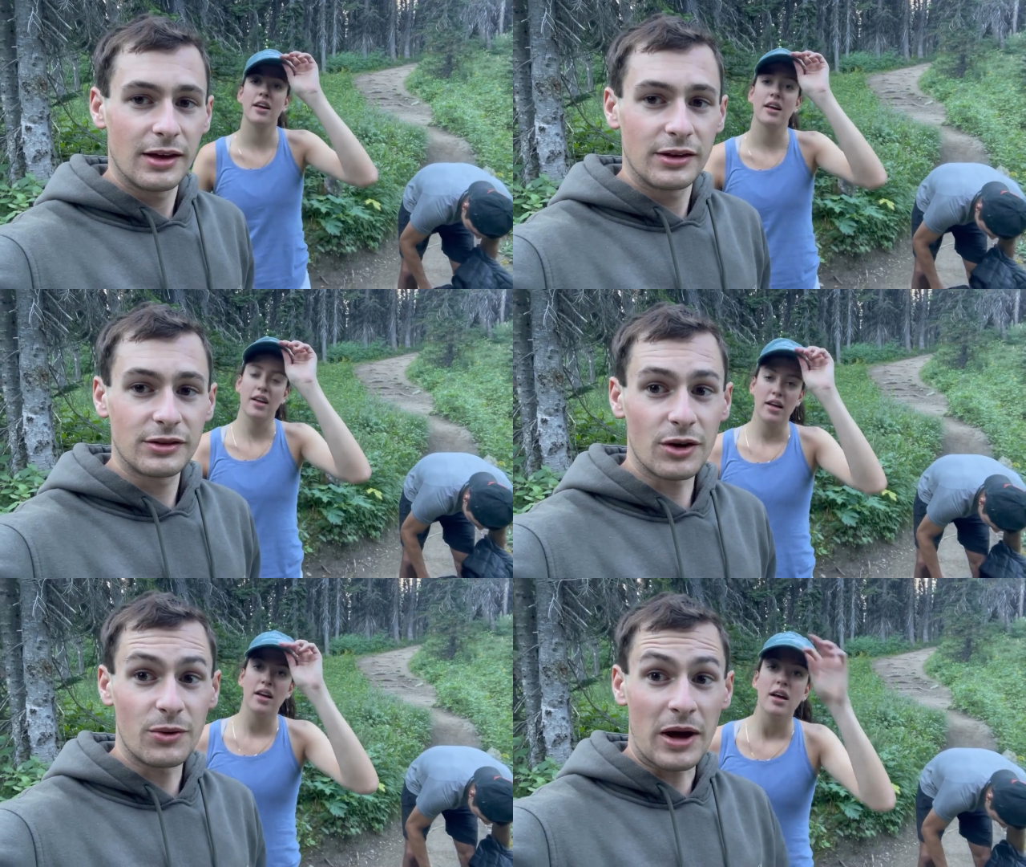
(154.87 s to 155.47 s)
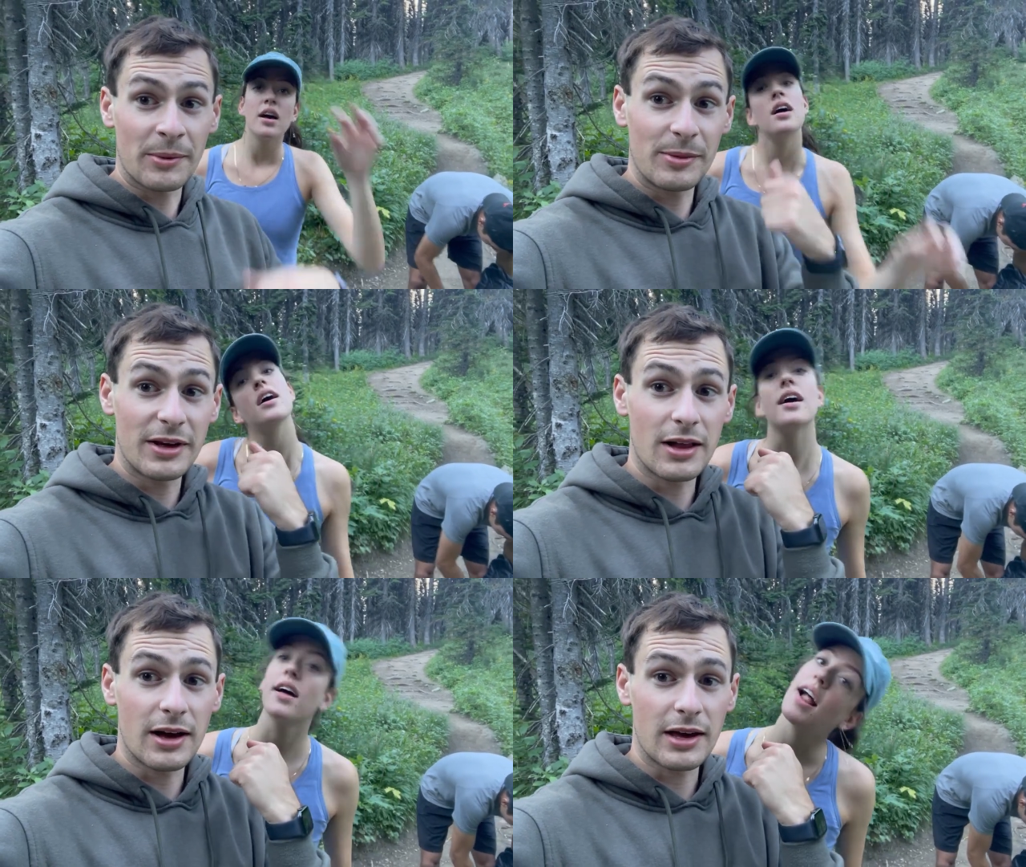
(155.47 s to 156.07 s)
Speaker 1: So I'm going to be
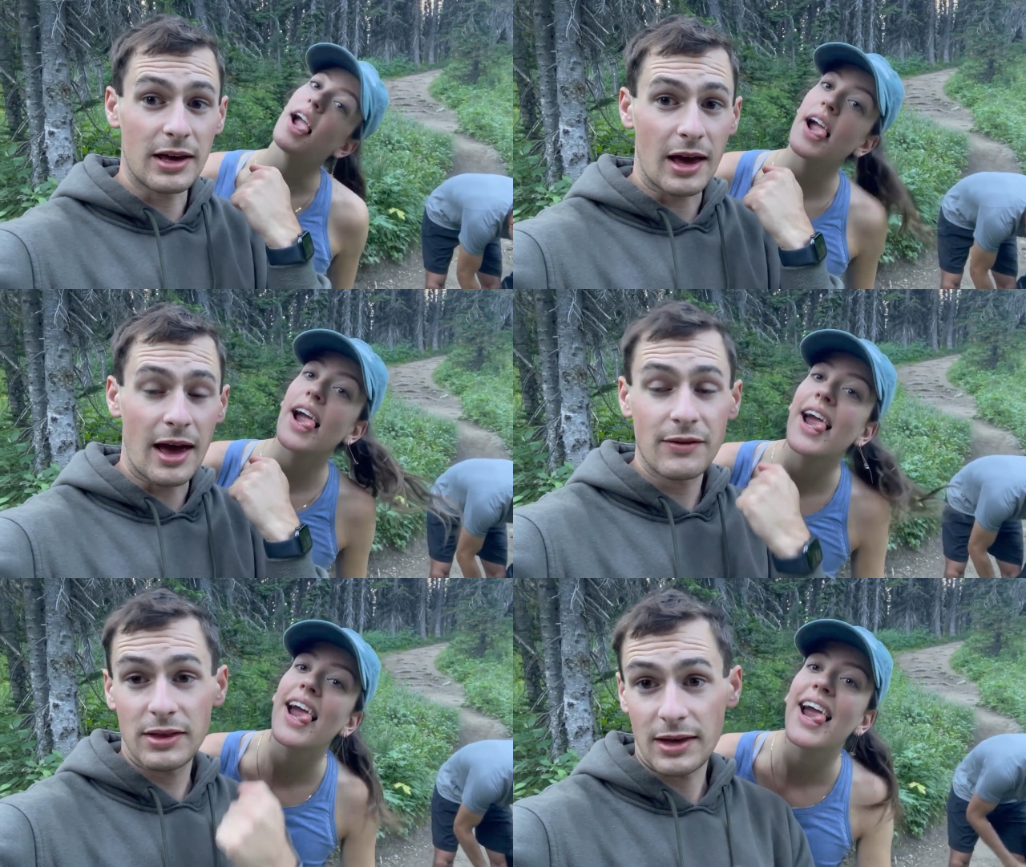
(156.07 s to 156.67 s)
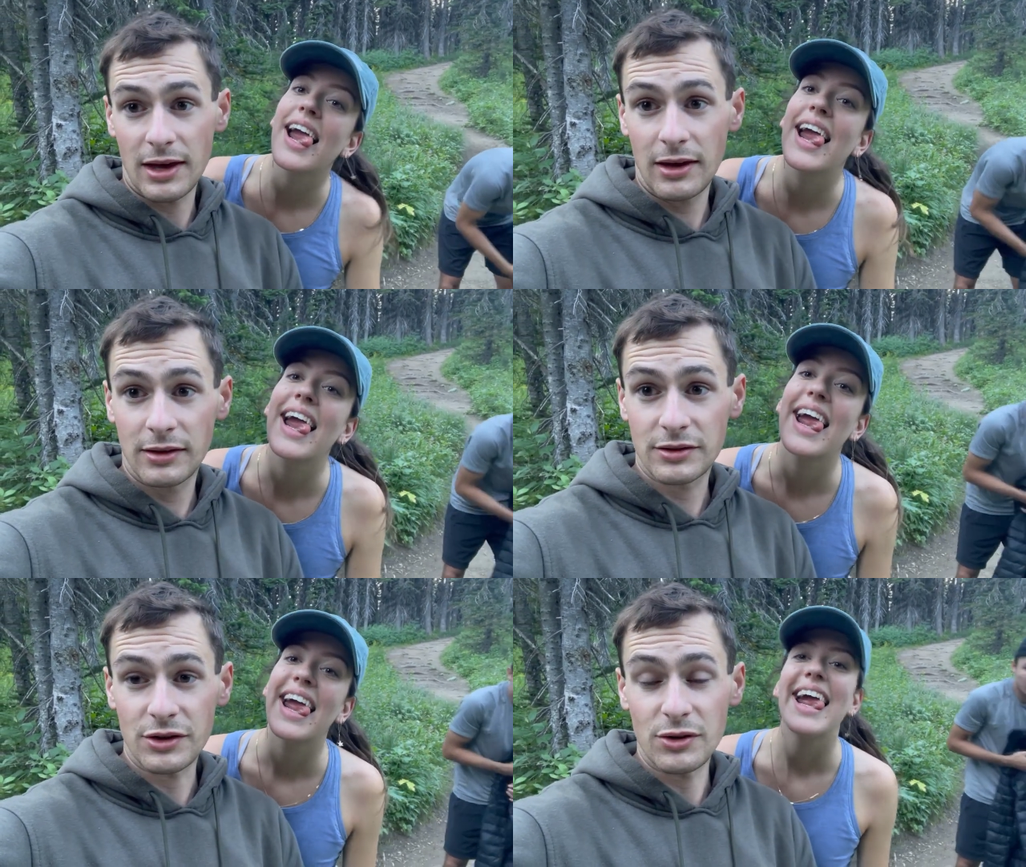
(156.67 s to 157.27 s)
clocking everything so you